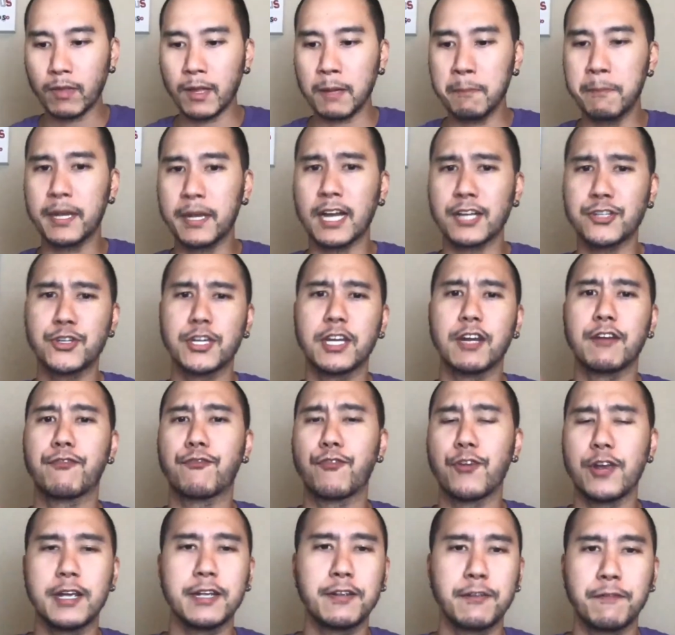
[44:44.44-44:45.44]
Because you get a
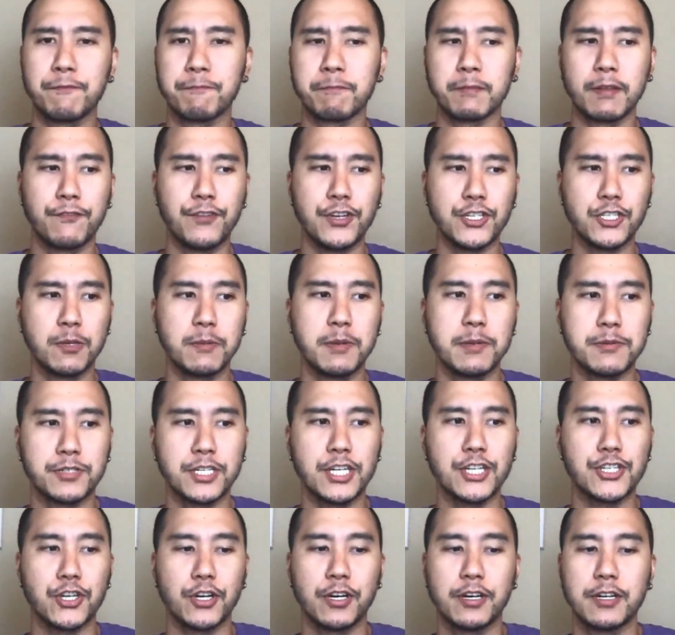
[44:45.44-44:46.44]
free Physical Memes
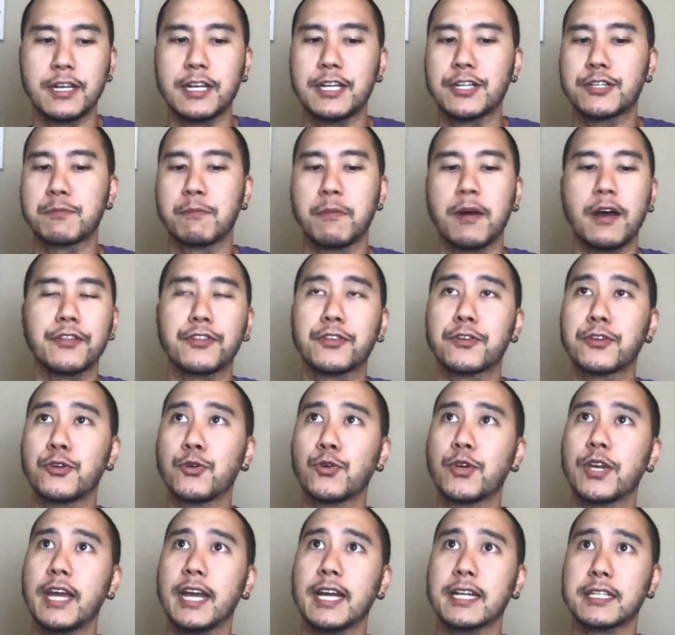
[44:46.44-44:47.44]
T-shirt each month, you
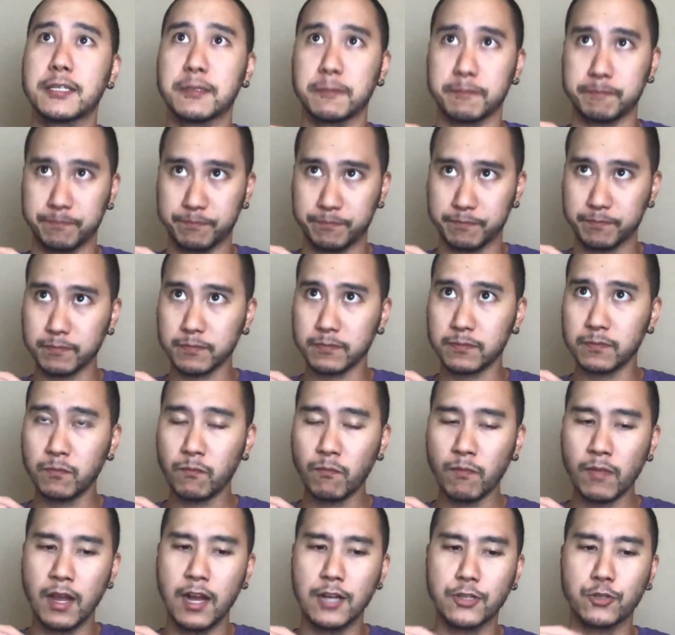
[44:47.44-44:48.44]
get
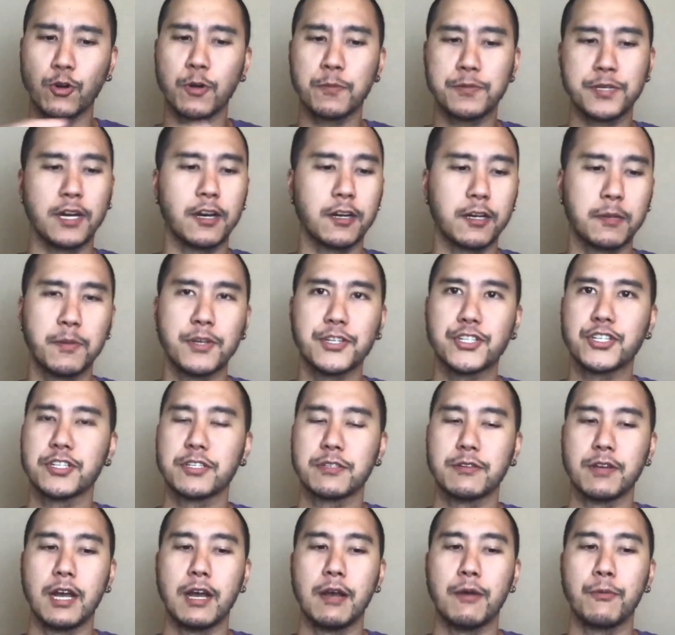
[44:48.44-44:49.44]
20% on
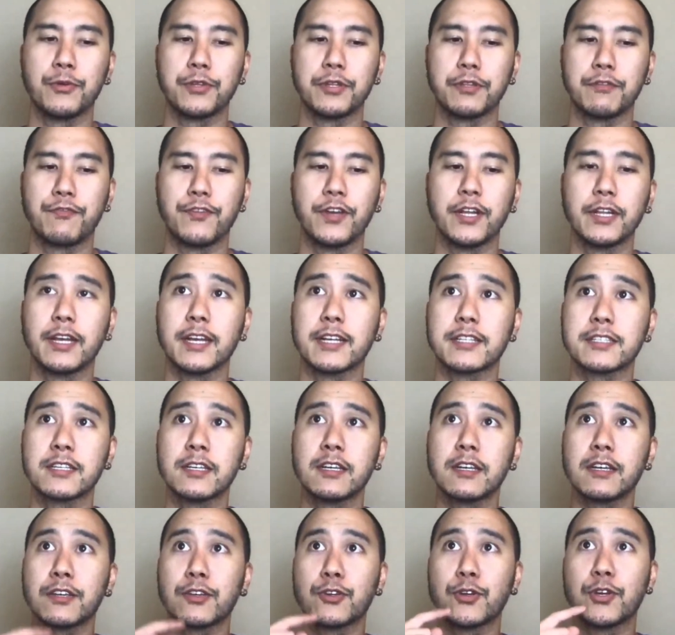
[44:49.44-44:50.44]
commissions with affiliates.
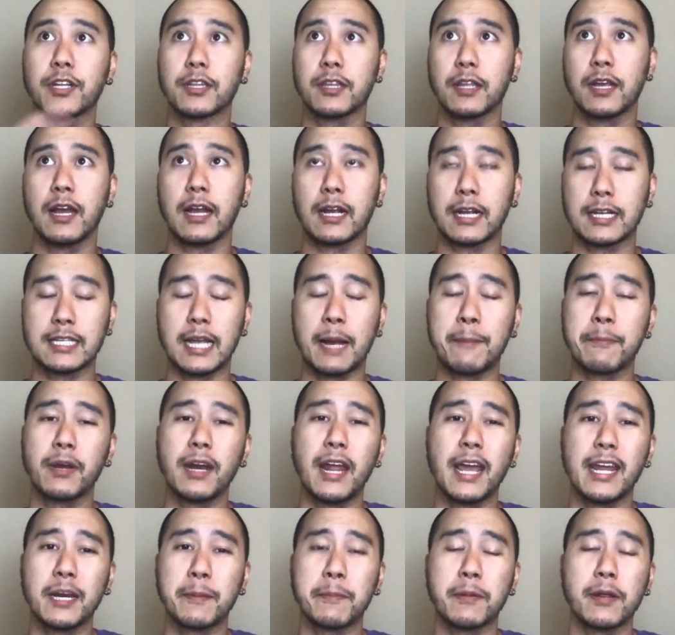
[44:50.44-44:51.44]
You get because I'm going
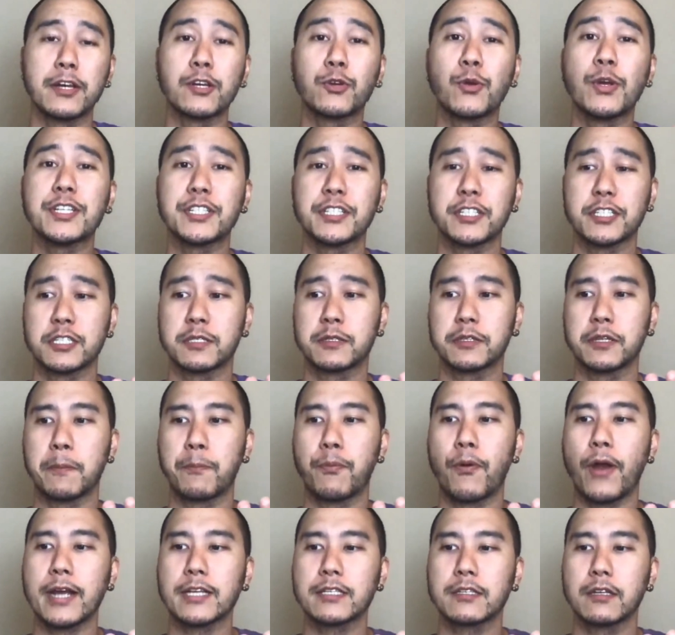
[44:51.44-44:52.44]
to end up increasing the
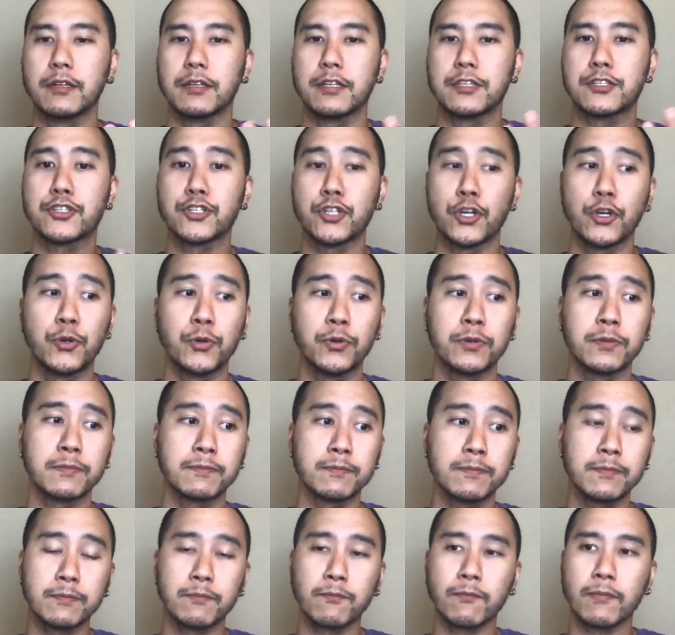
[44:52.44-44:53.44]
price on this soon
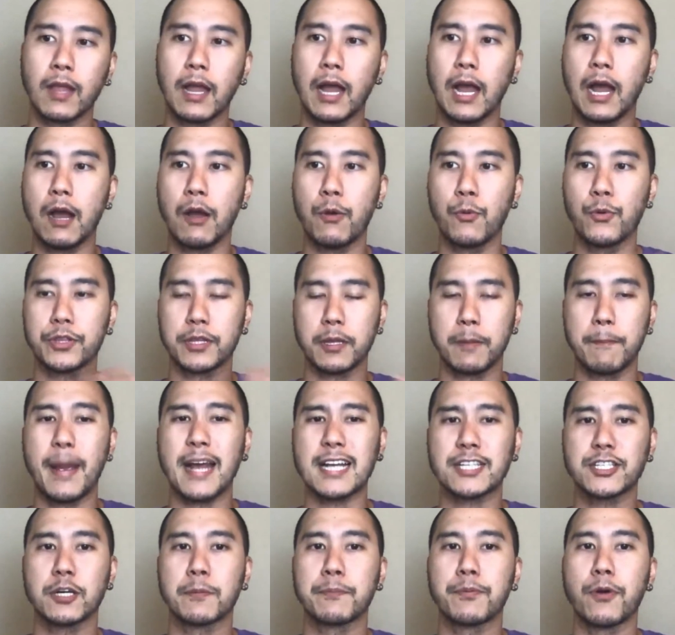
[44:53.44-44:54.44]
with the
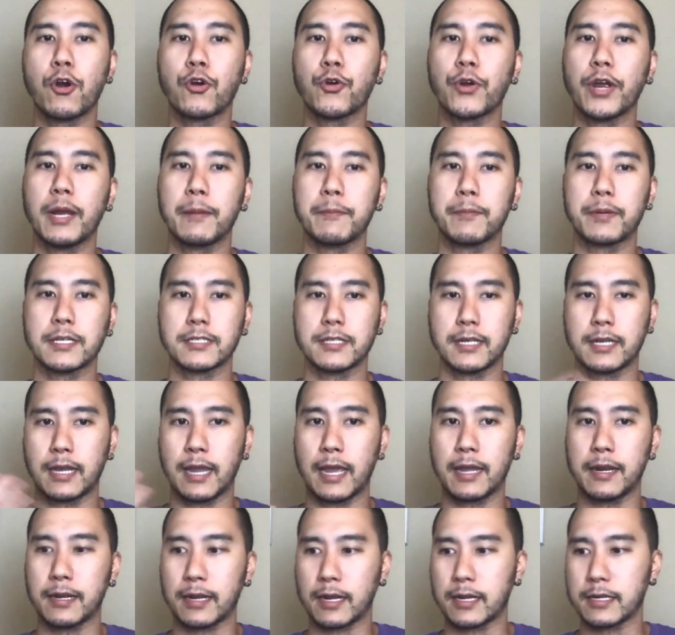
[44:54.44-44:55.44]
ambassador program because
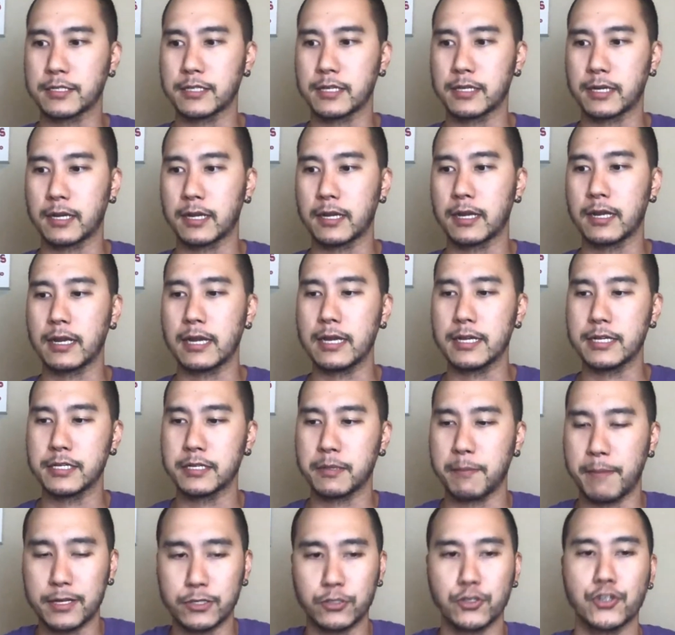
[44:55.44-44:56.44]
it is a
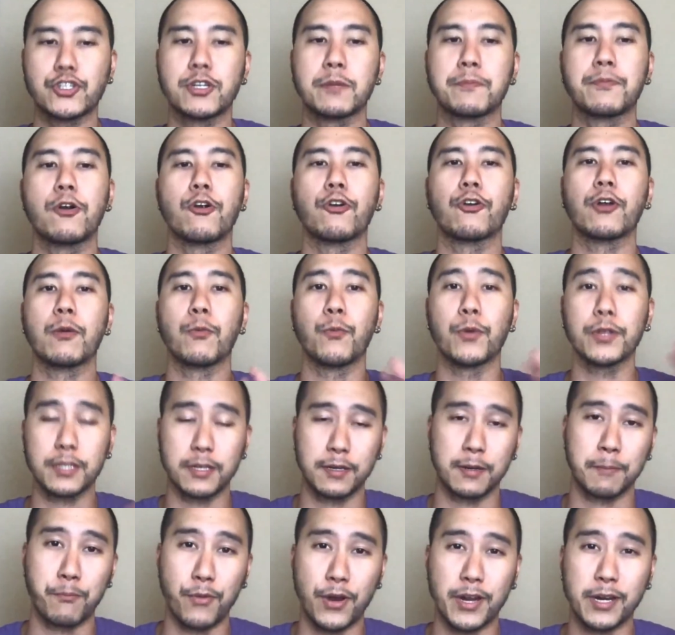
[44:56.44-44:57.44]
mentorship program within
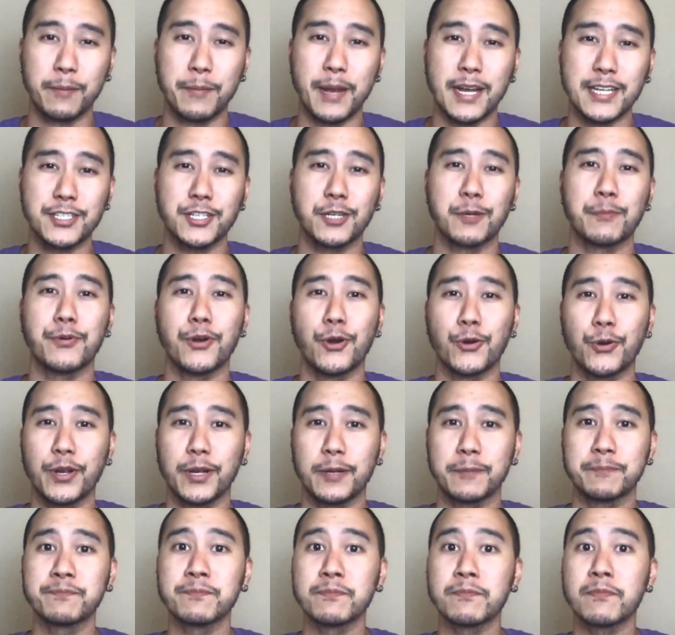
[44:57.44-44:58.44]
a brand ambassador
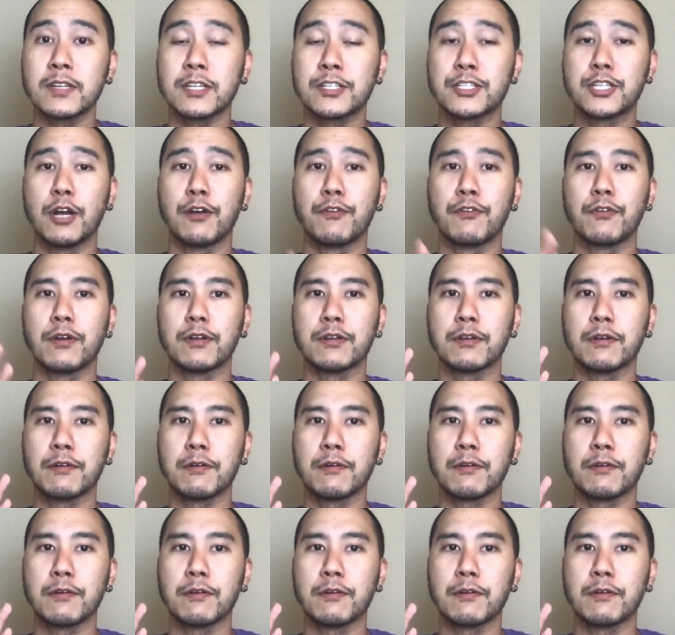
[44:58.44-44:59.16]
program. So